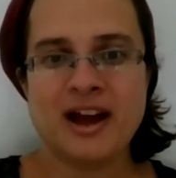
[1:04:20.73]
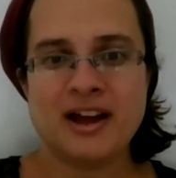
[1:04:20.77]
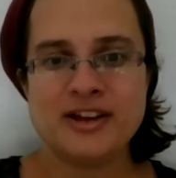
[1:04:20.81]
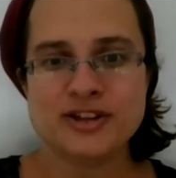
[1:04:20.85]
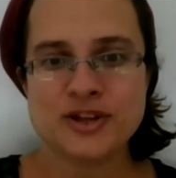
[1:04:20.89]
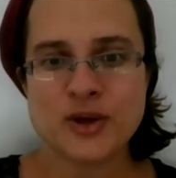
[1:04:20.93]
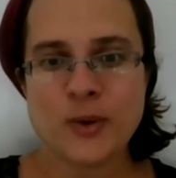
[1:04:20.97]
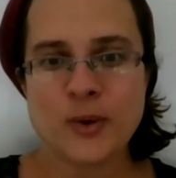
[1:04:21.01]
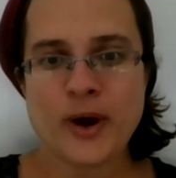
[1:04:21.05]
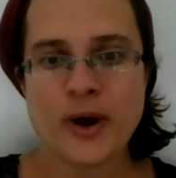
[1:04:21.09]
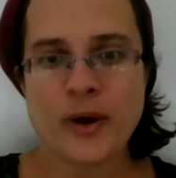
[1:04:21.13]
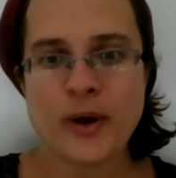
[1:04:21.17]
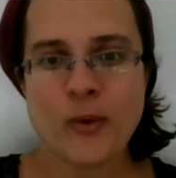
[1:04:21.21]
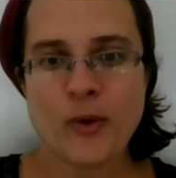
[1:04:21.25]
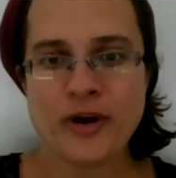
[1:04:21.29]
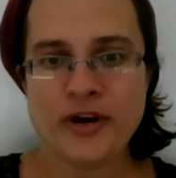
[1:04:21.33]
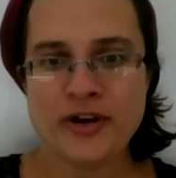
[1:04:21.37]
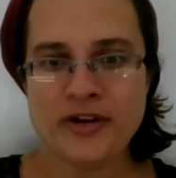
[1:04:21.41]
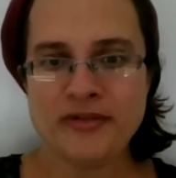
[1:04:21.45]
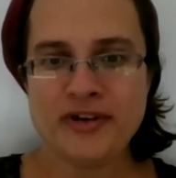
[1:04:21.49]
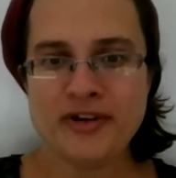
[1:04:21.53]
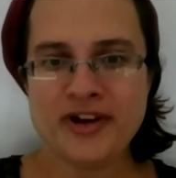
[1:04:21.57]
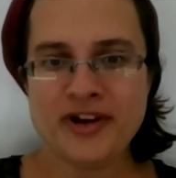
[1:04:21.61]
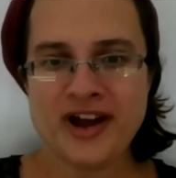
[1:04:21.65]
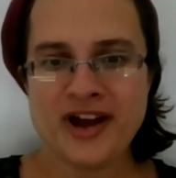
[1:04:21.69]
So I want
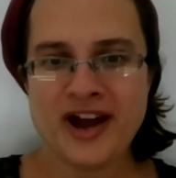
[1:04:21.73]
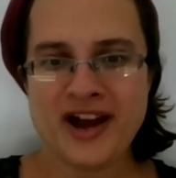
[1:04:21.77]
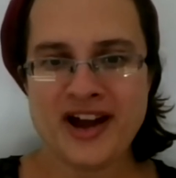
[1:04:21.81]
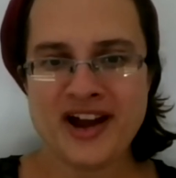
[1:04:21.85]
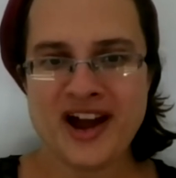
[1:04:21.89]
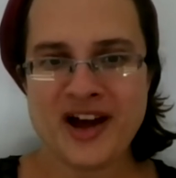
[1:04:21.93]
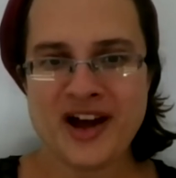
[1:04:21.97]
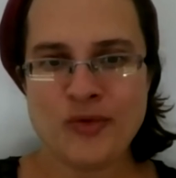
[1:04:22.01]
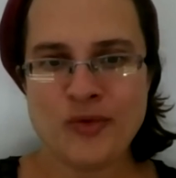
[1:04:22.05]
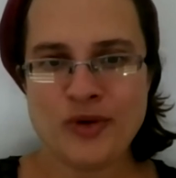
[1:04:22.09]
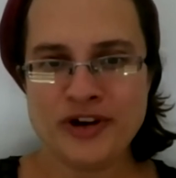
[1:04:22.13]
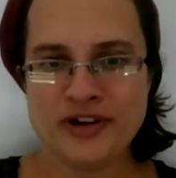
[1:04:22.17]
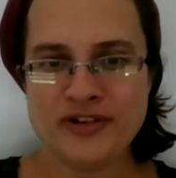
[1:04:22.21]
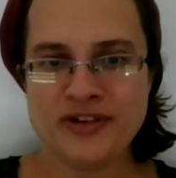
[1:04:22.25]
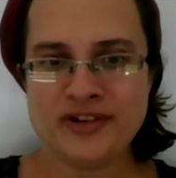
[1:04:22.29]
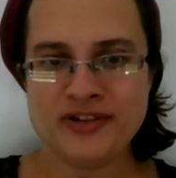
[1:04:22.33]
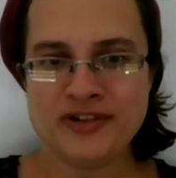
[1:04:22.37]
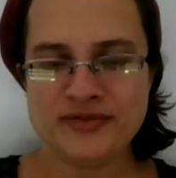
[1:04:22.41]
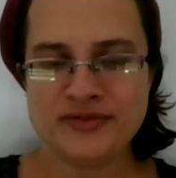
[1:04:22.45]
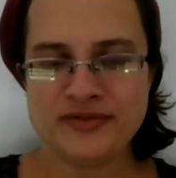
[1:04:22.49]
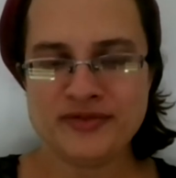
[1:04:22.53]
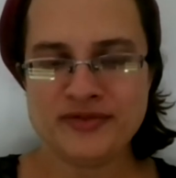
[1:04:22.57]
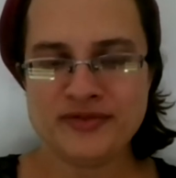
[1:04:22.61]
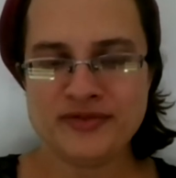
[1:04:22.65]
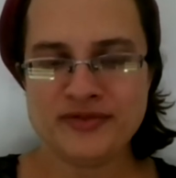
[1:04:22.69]
to re- I, I want
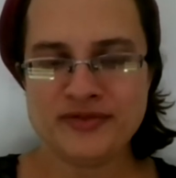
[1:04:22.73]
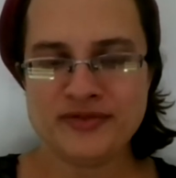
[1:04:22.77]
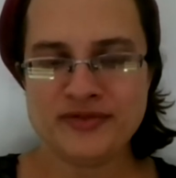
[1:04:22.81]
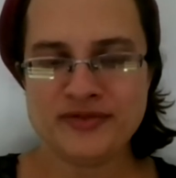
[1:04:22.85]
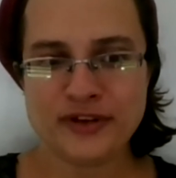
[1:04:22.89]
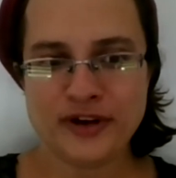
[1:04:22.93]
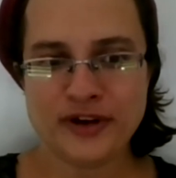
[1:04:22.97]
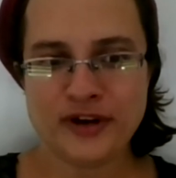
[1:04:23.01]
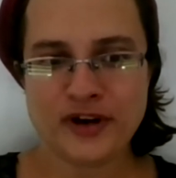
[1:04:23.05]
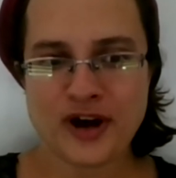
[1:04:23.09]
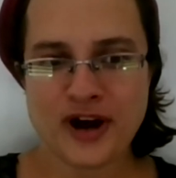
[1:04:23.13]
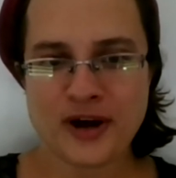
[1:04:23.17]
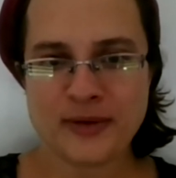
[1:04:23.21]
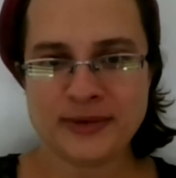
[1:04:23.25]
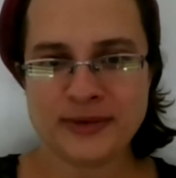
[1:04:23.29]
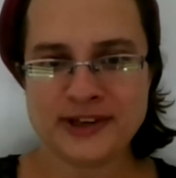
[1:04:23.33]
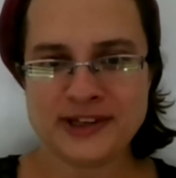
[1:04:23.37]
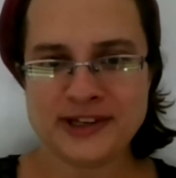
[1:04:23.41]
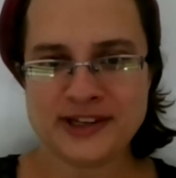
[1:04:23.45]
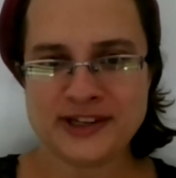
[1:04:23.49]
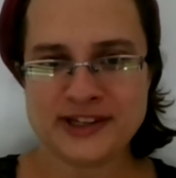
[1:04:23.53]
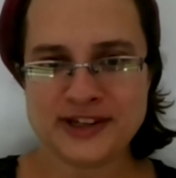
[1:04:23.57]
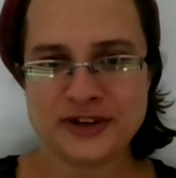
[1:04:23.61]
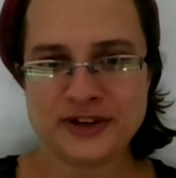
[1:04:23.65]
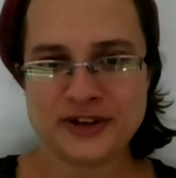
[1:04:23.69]
to thank you for the
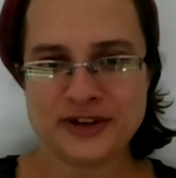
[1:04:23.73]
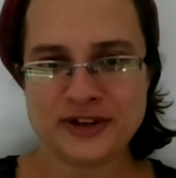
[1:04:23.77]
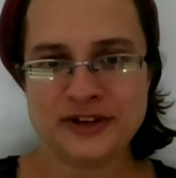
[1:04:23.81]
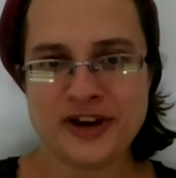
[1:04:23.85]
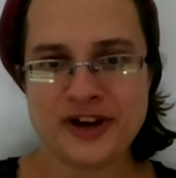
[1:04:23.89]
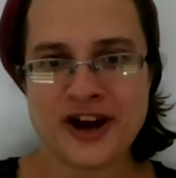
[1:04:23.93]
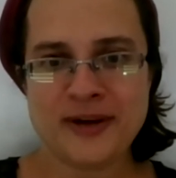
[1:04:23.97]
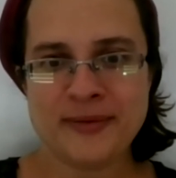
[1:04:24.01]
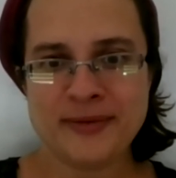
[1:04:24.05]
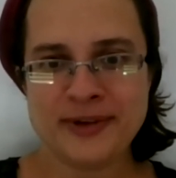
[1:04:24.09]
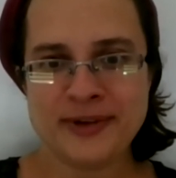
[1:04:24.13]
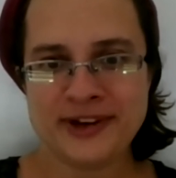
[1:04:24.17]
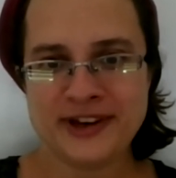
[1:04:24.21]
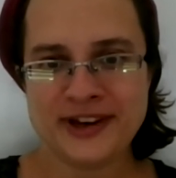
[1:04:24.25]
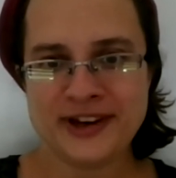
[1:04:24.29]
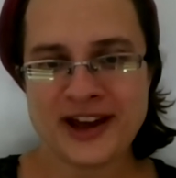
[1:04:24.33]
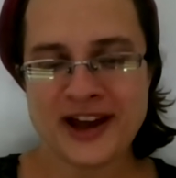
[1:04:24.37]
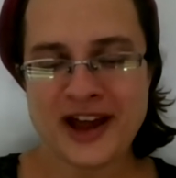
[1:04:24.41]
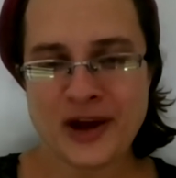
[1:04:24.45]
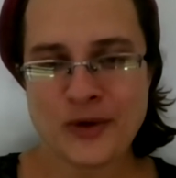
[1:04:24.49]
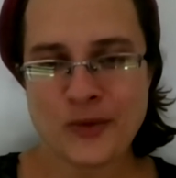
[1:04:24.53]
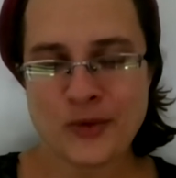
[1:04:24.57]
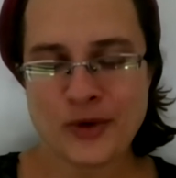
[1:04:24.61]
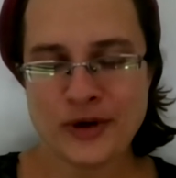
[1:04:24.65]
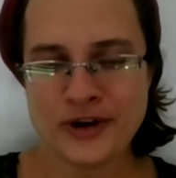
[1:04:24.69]
comment. It's a good comment, and
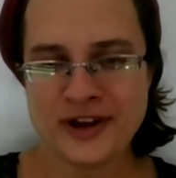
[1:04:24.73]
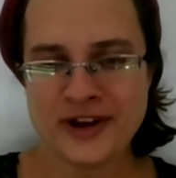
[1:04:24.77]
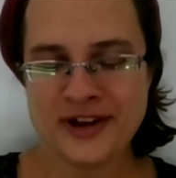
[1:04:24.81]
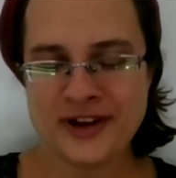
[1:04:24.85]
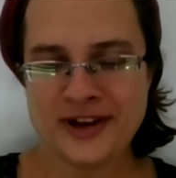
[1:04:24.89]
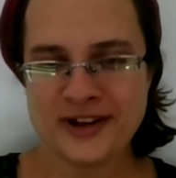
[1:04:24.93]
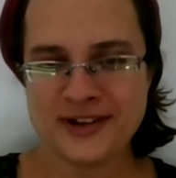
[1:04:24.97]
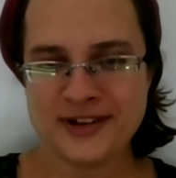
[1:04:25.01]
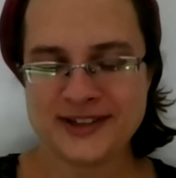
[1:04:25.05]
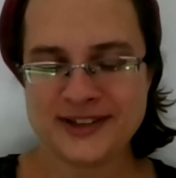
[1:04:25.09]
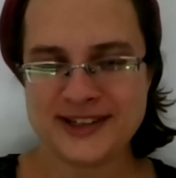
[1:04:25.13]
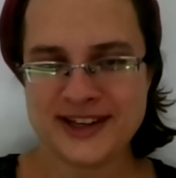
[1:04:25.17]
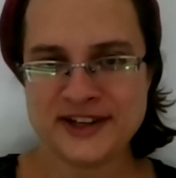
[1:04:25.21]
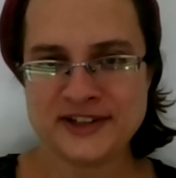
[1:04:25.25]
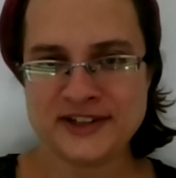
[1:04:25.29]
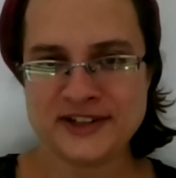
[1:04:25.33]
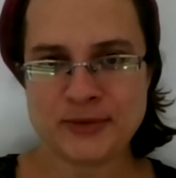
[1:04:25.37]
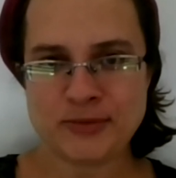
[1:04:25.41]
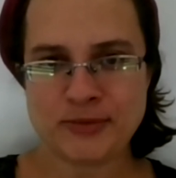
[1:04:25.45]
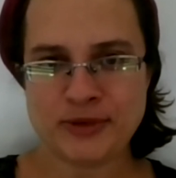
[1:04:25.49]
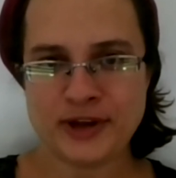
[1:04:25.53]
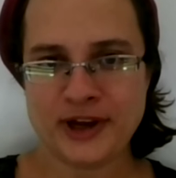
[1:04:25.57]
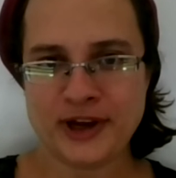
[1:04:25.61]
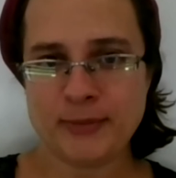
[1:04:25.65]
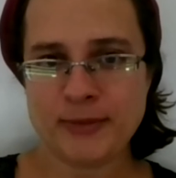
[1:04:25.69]
I, I want to say
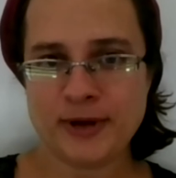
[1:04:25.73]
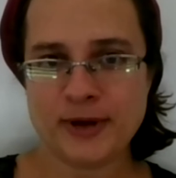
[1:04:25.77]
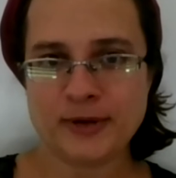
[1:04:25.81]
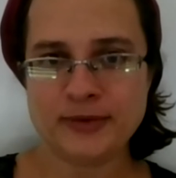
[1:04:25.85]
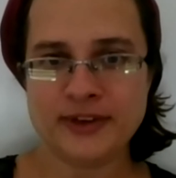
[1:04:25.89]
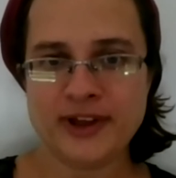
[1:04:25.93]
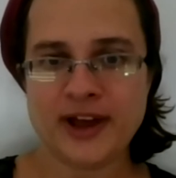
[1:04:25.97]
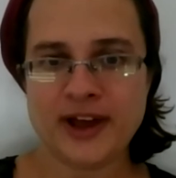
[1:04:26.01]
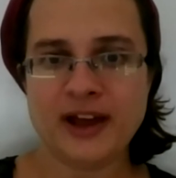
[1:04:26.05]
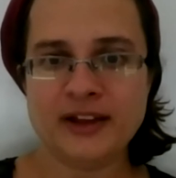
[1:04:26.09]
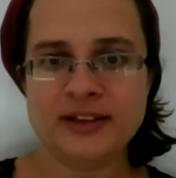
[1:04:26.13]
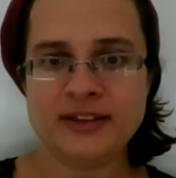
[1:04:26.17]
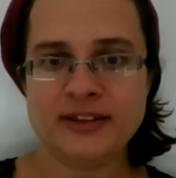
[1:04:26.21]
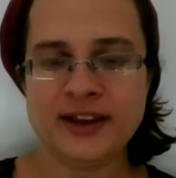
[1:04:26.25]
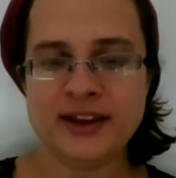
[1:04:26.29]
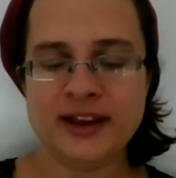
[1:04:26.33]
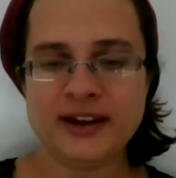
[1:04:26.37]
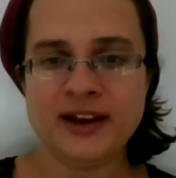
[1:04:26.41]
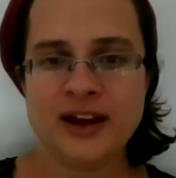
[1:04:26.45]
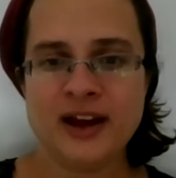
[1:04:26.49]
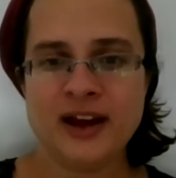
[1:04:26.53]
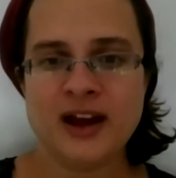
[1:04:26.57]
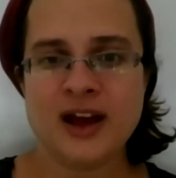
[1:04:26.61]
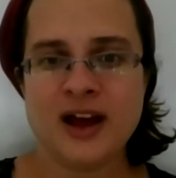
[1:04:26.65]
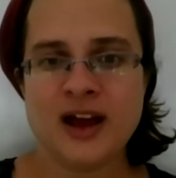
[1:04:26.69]
something about that.
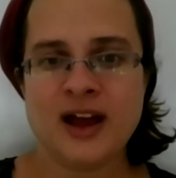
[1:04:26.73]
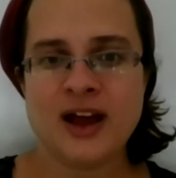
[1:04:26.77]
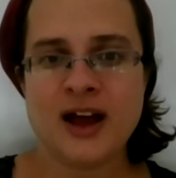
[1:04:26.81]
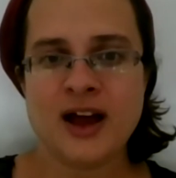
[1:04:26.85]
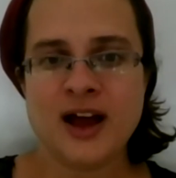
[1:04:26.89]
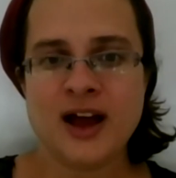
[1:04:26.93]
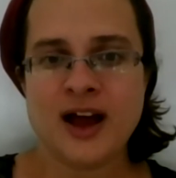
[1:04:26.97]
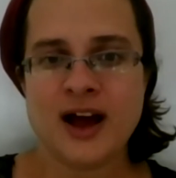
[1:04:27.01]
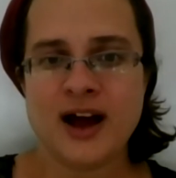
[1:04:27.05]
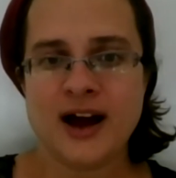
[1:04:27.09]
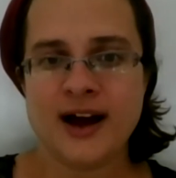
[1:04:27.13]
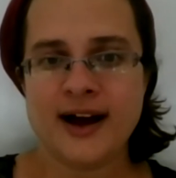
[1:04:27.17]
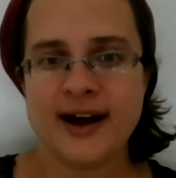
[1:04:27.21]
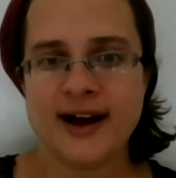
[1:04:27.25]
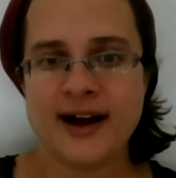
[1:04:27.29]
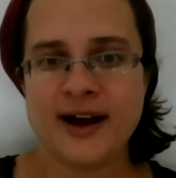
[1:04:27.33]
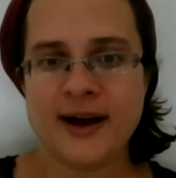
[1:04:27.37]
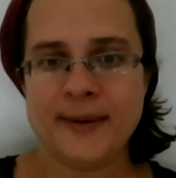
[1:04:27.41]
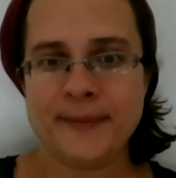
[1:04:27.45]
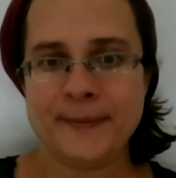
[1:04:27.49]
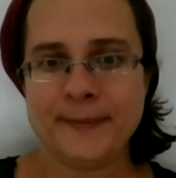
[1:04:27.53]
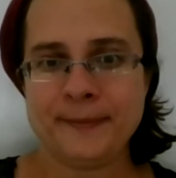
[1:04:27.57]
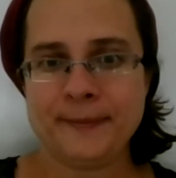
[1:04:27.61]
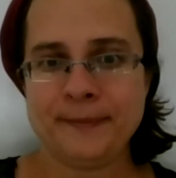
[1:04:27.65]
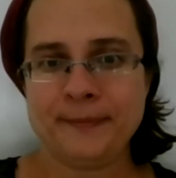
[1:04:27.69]
That
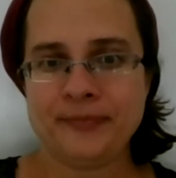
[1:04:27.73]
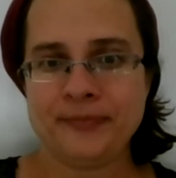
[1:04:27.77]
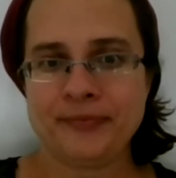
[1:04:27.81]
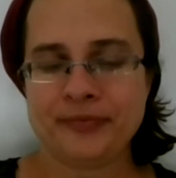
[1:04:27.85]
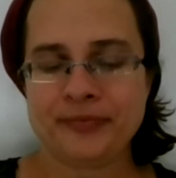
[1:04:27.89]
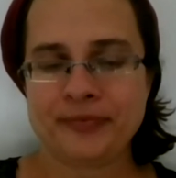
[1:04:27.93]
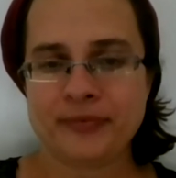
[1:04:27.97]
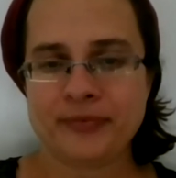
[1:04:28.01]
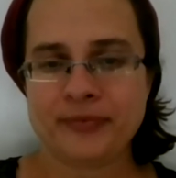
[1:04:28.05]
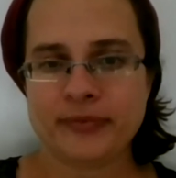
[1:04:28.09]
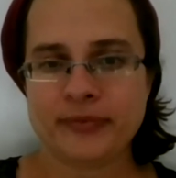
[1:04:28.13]
um,